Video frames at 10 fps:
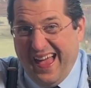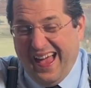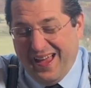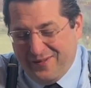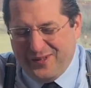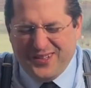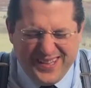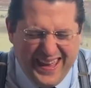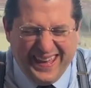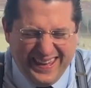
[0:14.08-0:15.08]
I have to
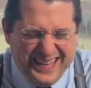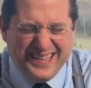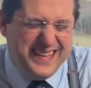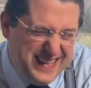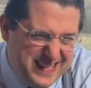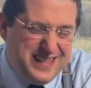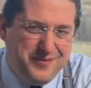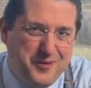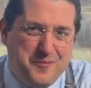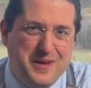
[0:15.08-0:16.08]
say it's easy
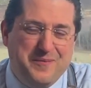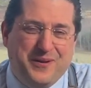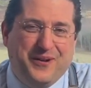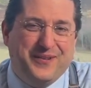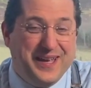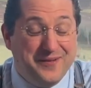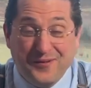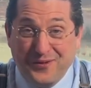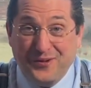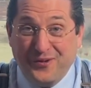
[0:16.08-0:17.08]
for me because I have a
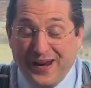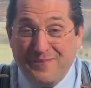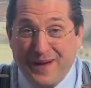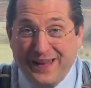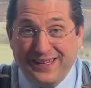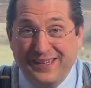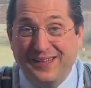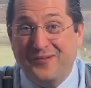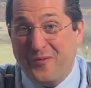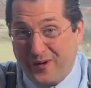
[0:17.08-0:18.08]
few great
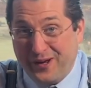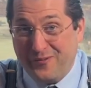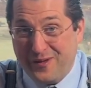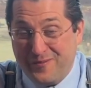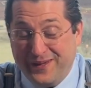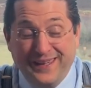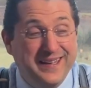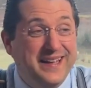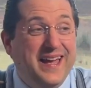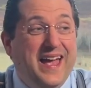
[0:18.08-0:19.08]
bartenders working with me.
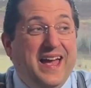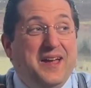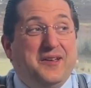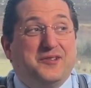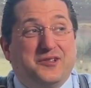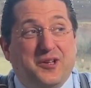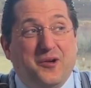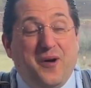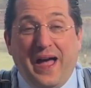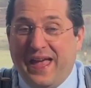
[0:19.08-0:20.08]

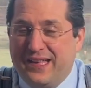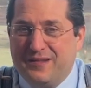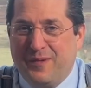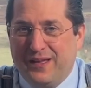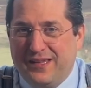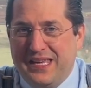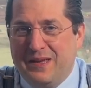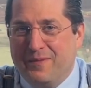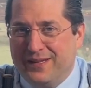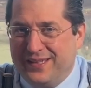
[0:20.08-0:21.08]
So I asked my
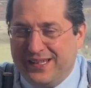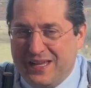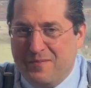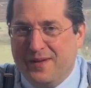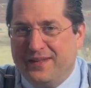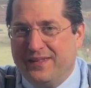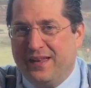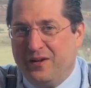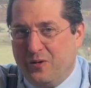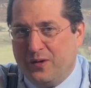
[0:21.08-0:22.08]
team, I sent emails and
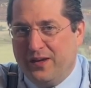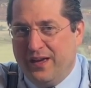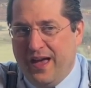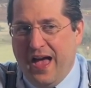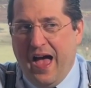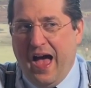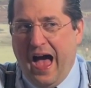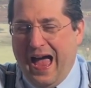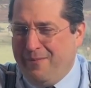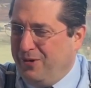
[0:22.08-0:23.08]
said, look,
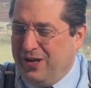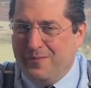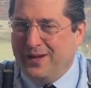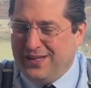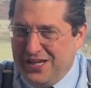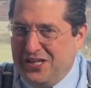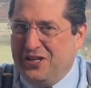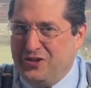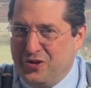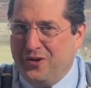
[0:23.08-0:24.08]
I'm on a martini
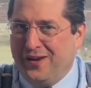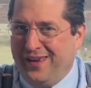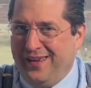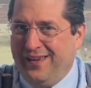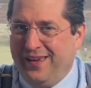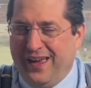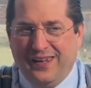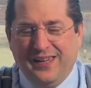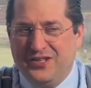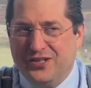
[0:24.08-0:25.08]
journey
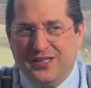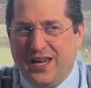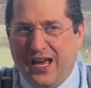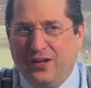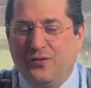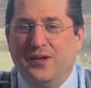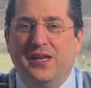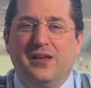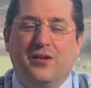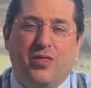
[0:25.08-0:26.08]
and I'd just like to hear
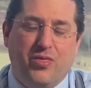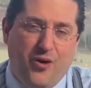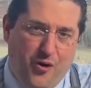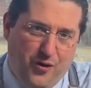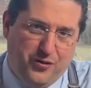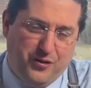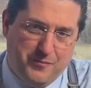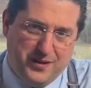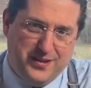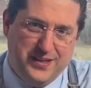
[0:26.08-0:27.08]
your thoughts on
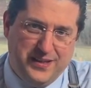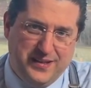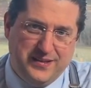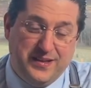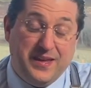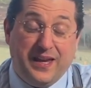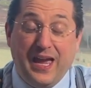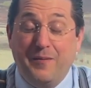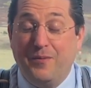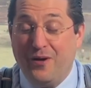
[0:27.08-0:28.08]
martinis. And there
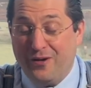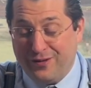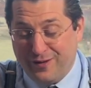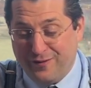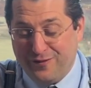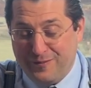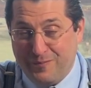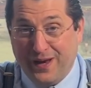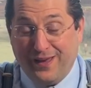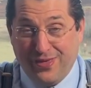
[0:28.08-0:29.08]
came lots of
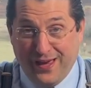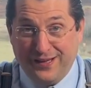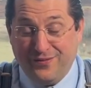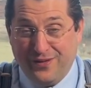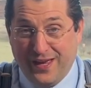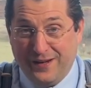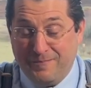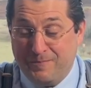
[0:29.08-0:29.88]
feedback. Thanks for that.